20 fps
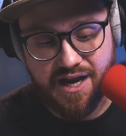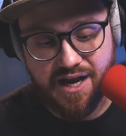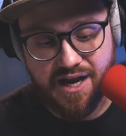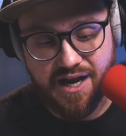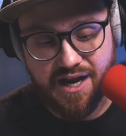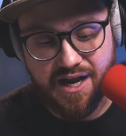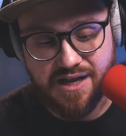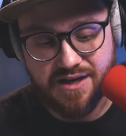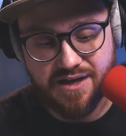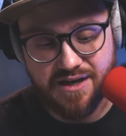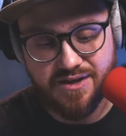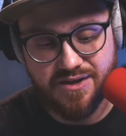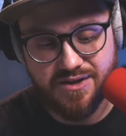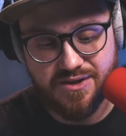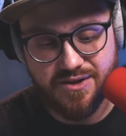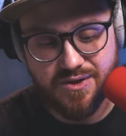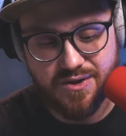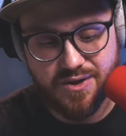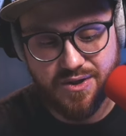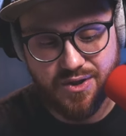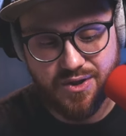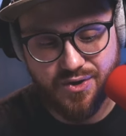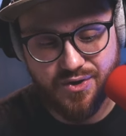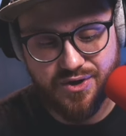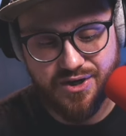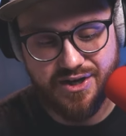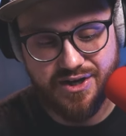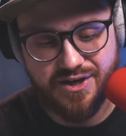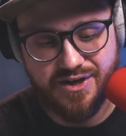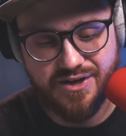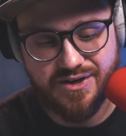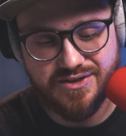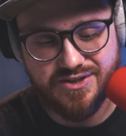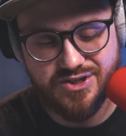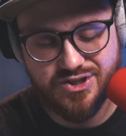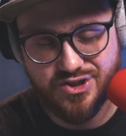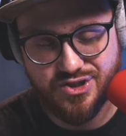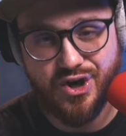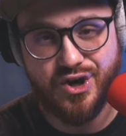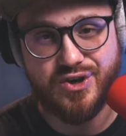And learning
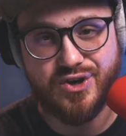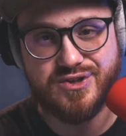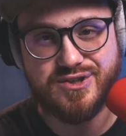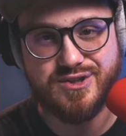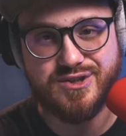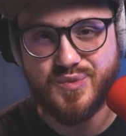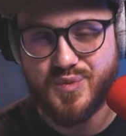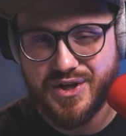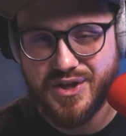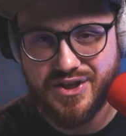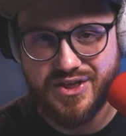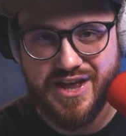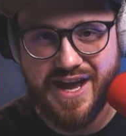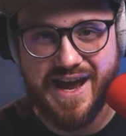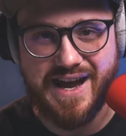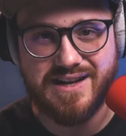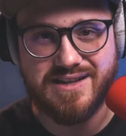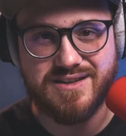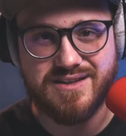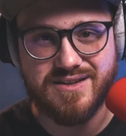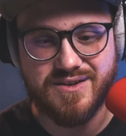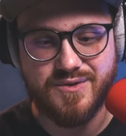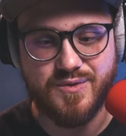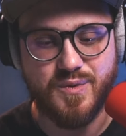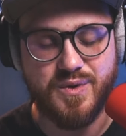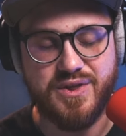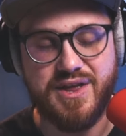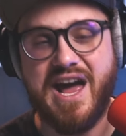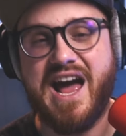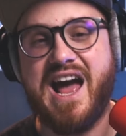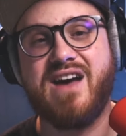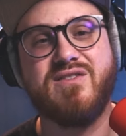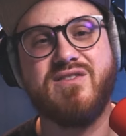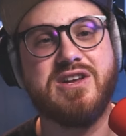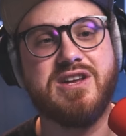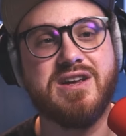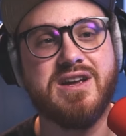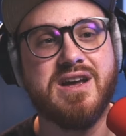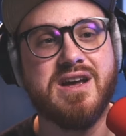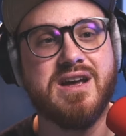starts with that, with
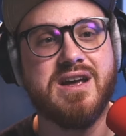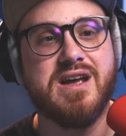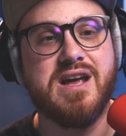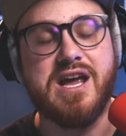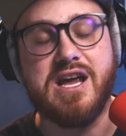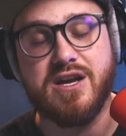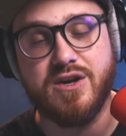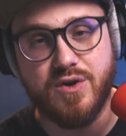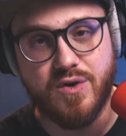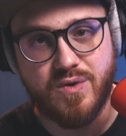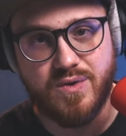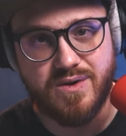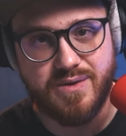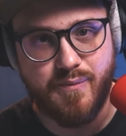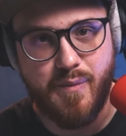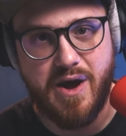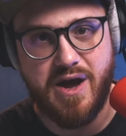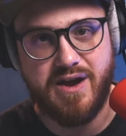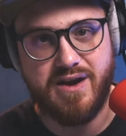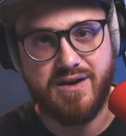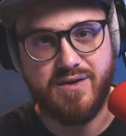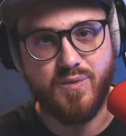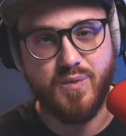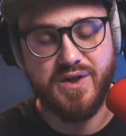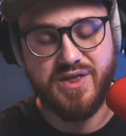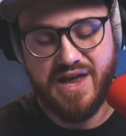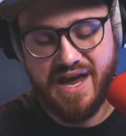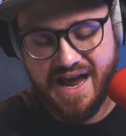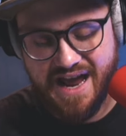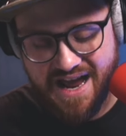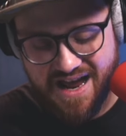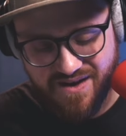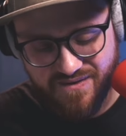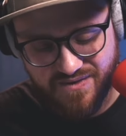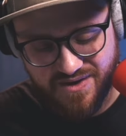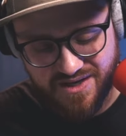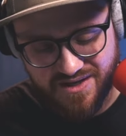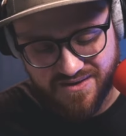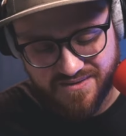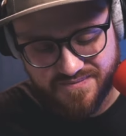having a goal in mind, with
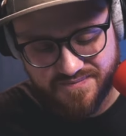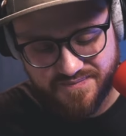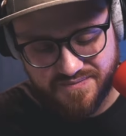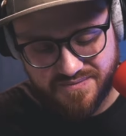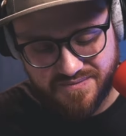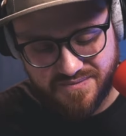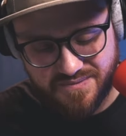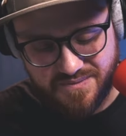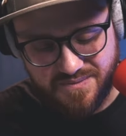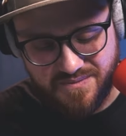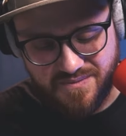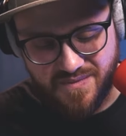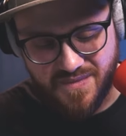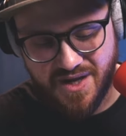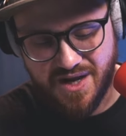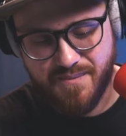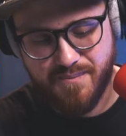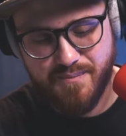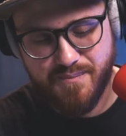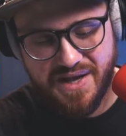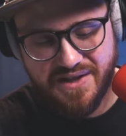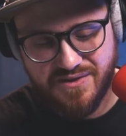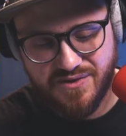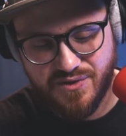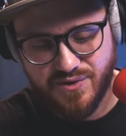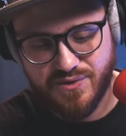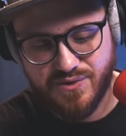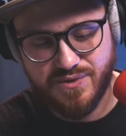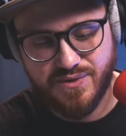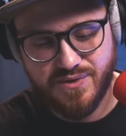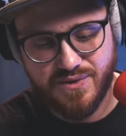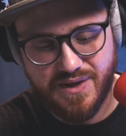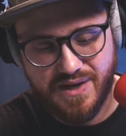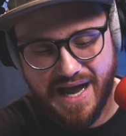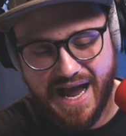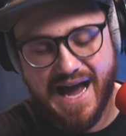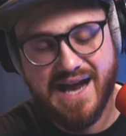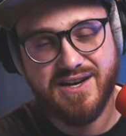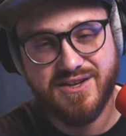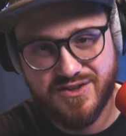having a mental
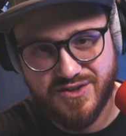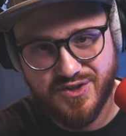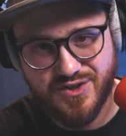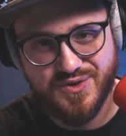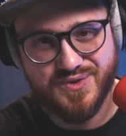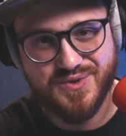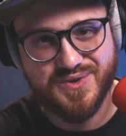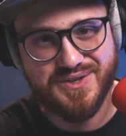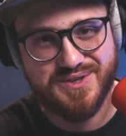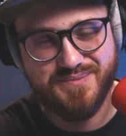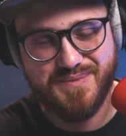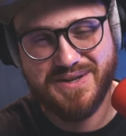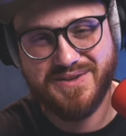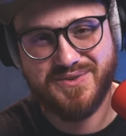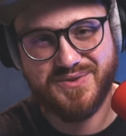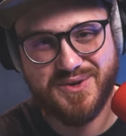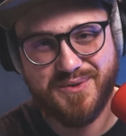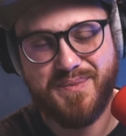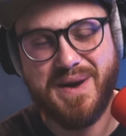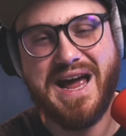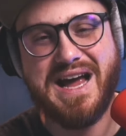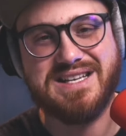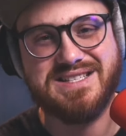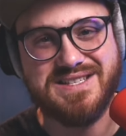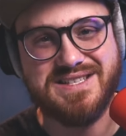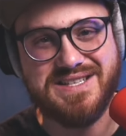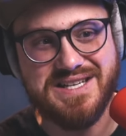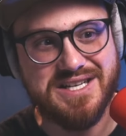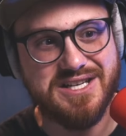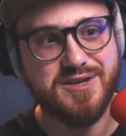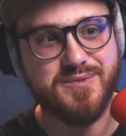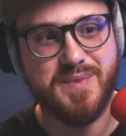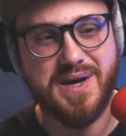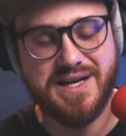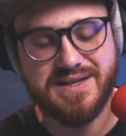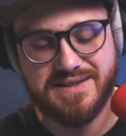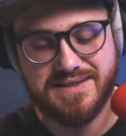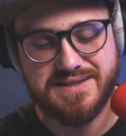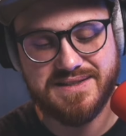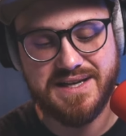attitude, a mental capacity in your
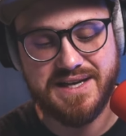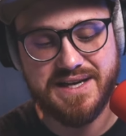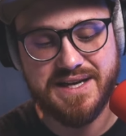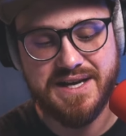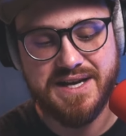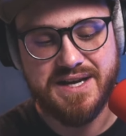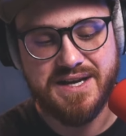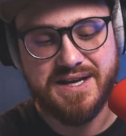mind to say,